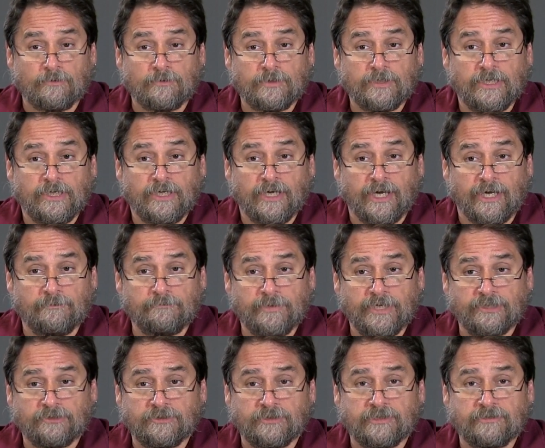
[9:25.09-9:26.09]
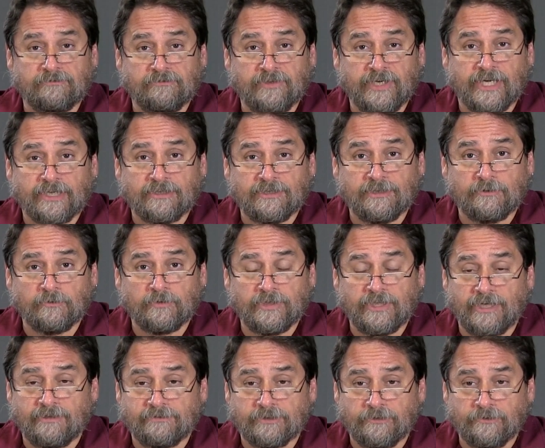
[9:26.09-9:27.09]
Now, I mentioned the
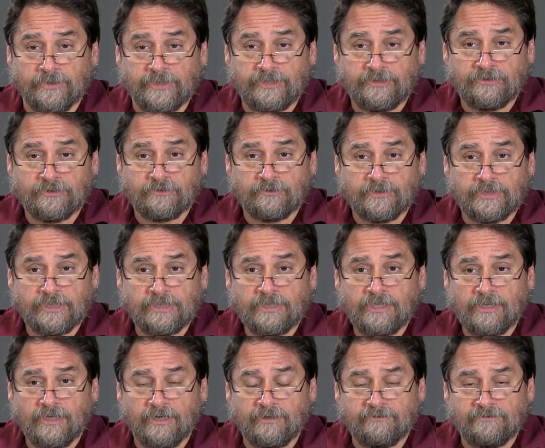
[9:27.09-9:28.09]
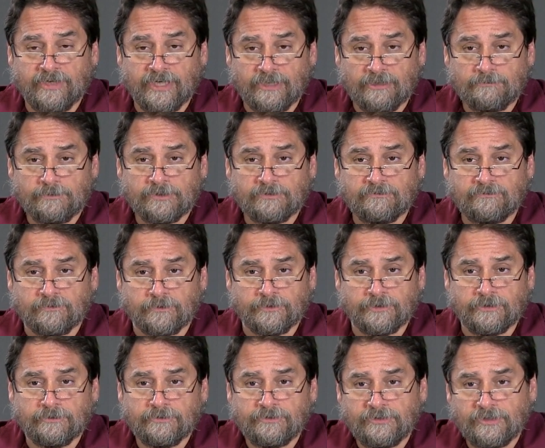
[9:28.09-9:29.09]
fact that we have a green screen
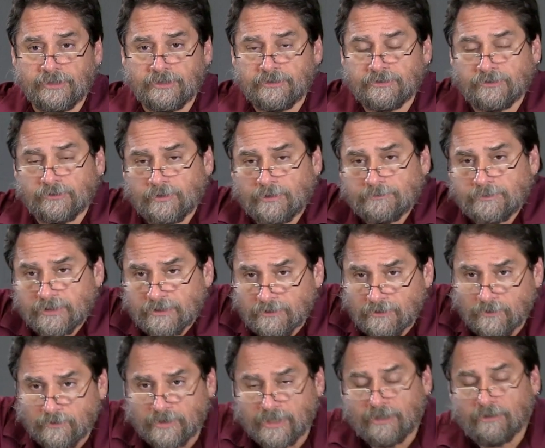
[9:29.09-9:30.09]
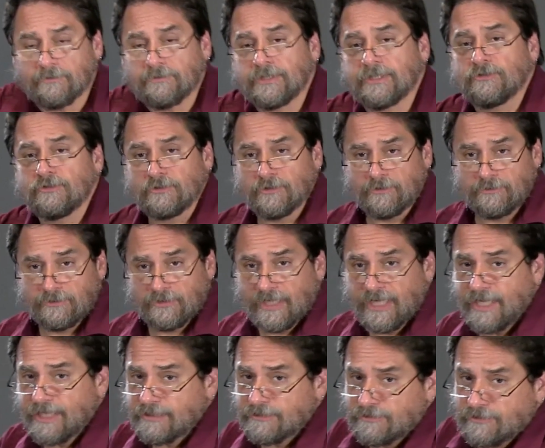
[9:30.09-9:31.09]
available for use here, so I'm going to go, I already
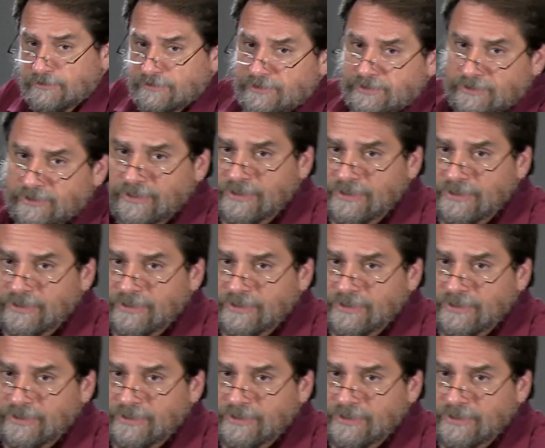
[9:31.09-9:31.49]
showed you how